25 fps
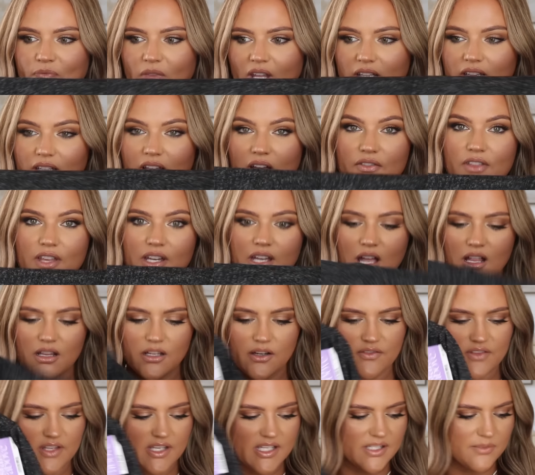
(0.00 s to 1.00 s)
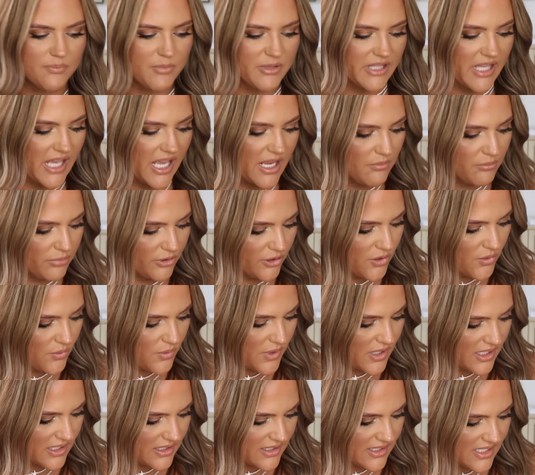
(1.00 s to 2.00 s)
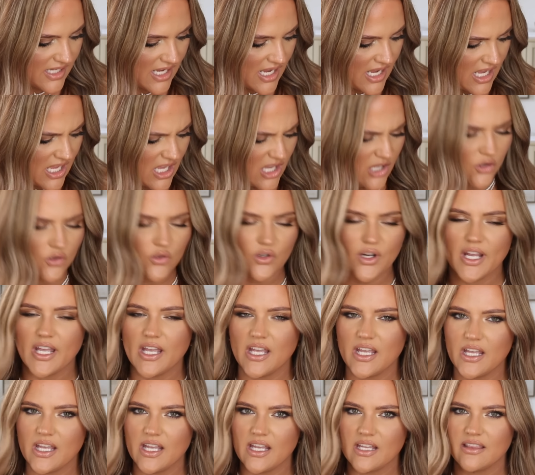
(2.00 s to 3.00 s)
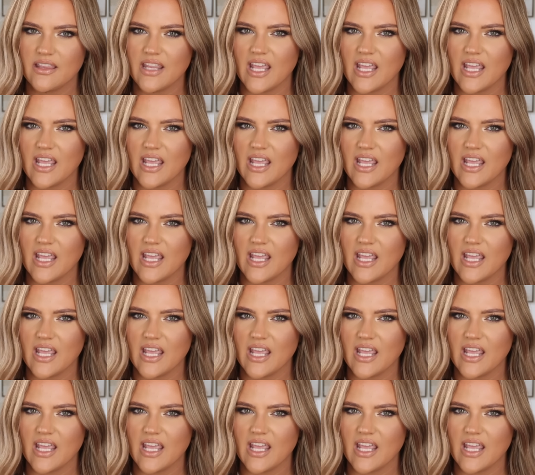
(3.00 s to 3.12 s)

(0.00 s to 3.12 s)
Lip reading: Love the color of this, but they had blue ones, gray.